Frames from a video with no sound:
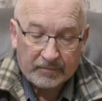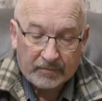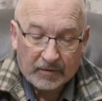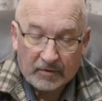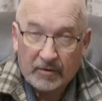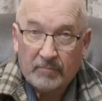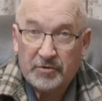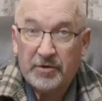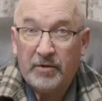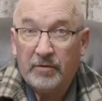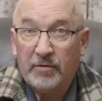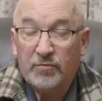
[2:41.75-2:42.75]
And I'm
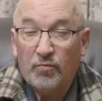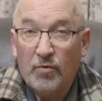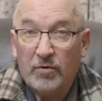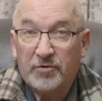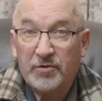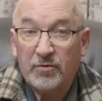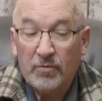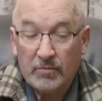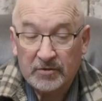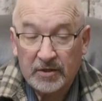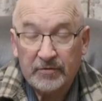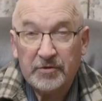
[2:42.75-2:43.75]
showing this warts and all
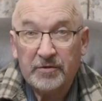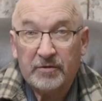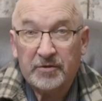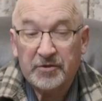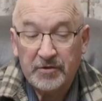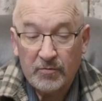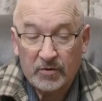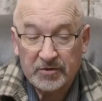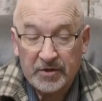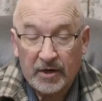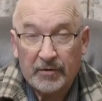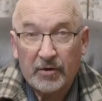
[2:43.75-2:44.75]
so that you can see what's
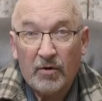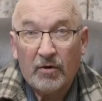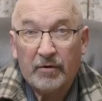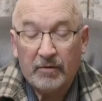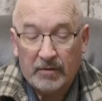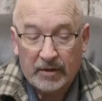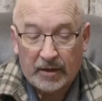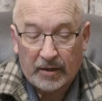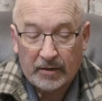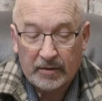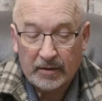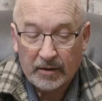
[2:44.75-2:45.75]
going on,
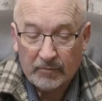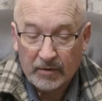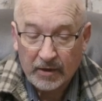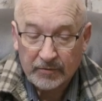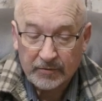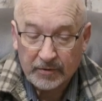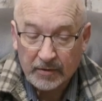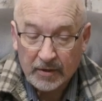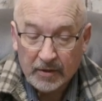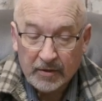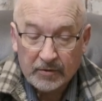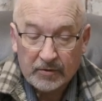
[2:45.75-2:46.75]
and rather than
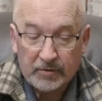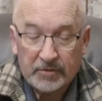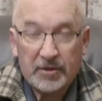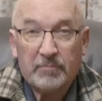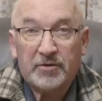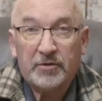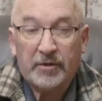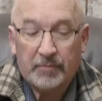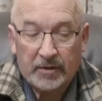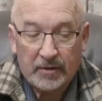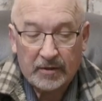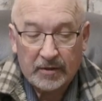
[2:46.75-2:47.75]
doing some
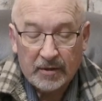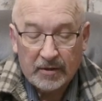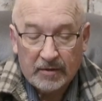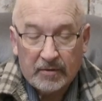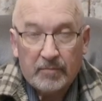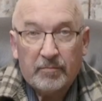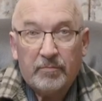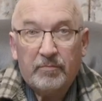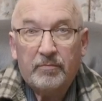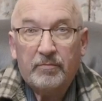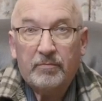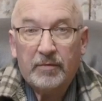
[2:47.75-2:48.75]
slick
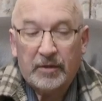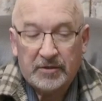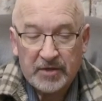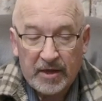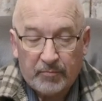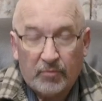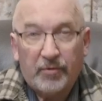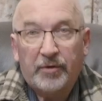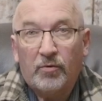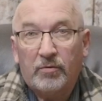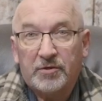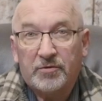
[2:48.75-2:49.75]
example where it
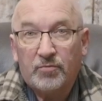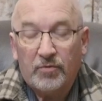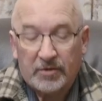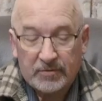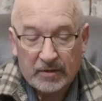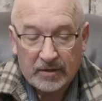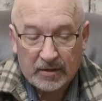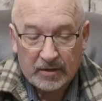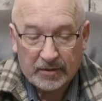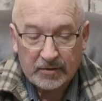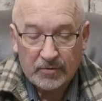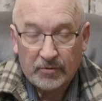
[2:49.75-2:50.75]
all just works
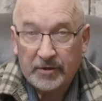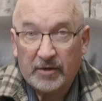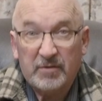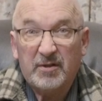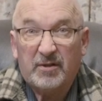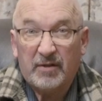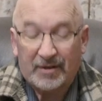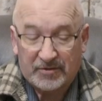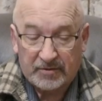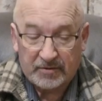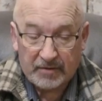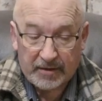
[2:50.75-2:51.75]
hunky-dory, because it
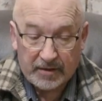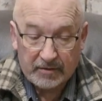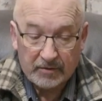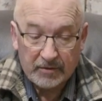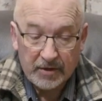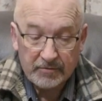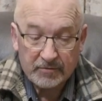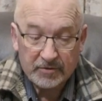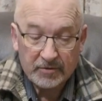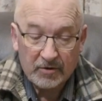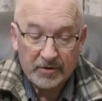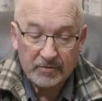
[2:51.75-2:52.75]
doesn't. And you note the
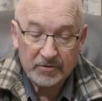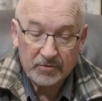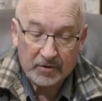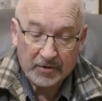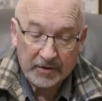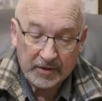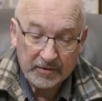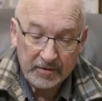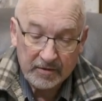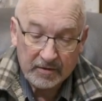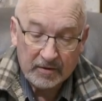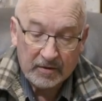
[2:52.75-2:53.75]
slider is not
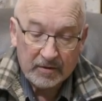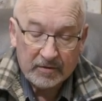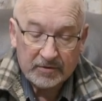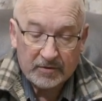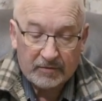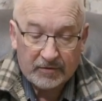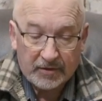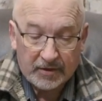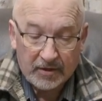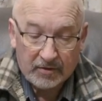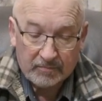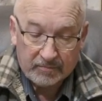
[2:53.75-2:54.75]
connected, so I've got to
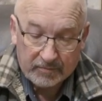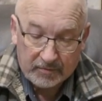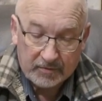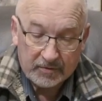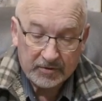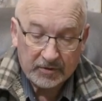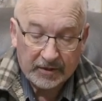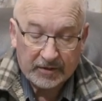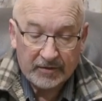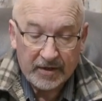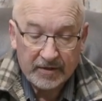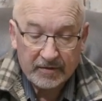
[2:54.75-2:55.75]
go and select
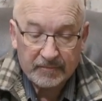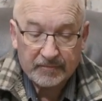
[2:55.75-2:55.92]
that,